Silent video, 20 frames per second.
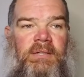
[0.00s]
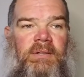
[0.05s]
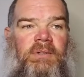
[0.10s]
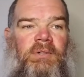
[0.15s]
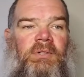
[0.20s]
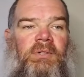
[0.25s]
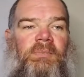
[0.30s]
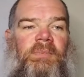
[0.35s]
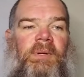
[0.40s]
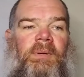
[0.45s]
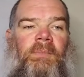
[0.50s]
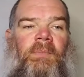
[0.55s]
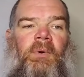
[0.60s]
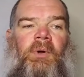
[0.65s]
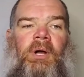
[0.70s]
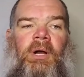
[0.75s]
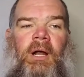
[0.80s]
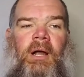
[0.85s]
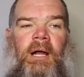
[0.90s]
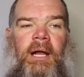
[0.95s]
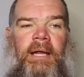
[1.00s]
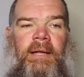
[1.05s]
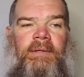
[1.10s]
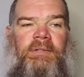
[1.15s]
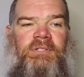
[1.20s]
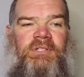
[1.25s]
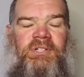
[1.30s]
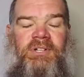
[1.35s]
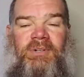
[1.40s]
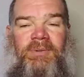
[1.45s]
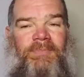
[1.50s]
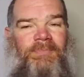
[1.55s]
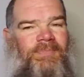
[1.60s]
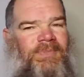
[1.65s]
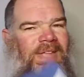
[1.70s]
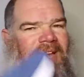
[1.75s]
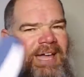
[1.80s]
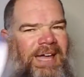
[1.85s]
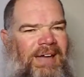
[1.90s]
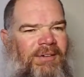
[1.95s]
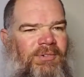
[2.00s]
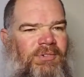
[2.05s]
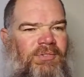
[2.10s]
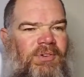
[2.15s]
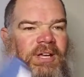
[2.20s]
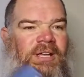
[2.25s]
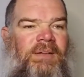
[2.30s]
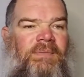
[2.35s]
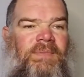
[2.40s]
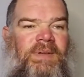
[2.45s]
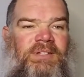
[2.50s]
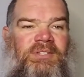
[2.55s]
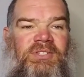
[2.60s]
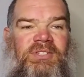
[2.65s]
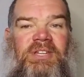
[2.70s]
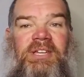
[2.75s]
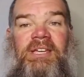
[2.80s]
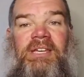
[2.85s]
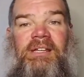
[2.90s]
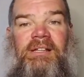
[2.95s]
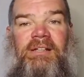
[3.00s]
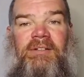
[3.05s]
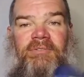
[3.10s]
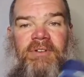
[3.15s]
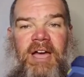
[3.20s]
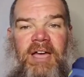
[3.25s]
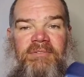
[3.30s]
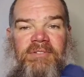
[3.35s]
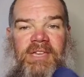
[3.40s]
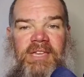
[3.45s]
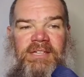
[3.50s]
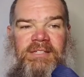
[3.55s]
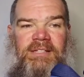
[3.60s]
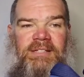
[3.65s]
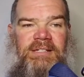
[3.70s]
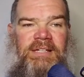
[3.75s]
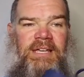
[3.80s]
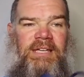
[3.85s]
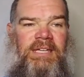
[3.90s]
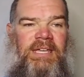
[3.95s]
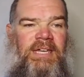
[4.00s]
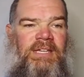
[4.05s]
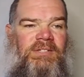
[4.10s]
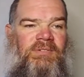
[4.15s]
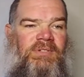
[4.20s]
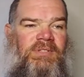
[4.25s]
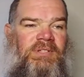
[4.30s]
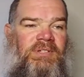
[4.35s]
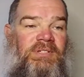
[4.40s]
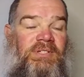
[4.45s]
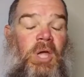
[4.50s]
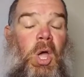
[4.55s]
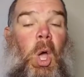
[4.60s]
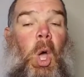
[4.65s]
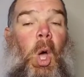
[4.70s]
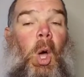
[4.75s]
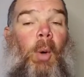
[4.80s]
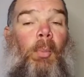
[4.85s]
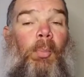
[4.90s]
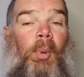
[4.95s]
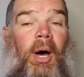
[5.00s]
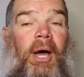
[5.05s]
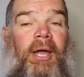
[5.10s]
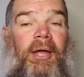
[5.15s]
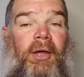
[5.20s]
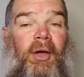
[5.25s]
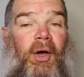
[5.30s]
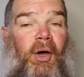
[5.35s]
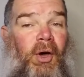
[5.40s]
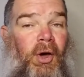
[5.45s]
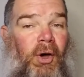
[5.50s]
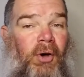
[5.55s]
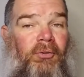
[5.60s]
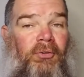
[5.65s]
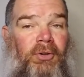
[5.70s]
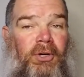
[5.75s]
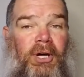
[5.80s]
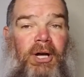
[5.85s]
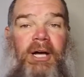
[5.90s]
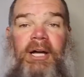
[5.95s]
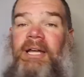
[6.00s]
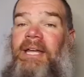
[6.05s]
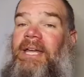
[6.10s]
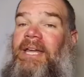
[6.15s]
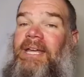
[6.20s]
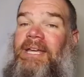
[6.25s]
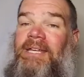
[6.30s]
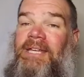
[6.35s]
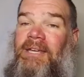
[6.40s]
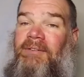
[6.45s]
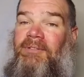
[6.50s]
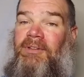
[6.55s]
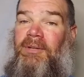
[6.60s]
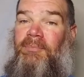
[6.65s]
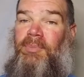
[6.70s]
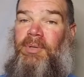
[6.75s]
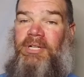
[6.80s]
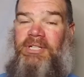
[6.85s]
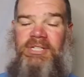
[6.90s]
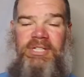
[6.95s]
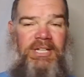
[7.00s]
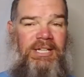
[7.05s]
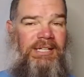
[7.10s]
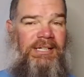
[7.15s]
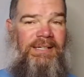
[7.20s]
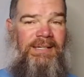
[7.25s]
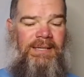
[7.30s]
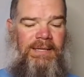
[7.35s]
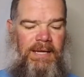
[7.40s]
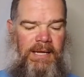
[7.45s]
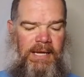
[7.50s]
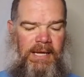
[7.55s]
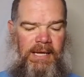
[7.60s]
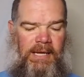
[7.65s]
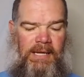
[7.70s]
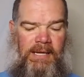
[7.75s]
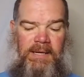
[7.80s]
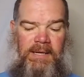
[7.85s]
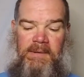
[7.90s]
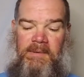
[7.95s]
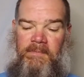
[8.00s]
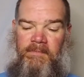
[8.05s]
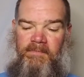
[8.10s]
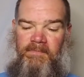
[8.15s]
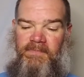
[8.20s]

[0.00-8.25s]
a little bit more, all right? So I would recommend sticking to 5Ks and 10Ks with this. But overall, given the budget and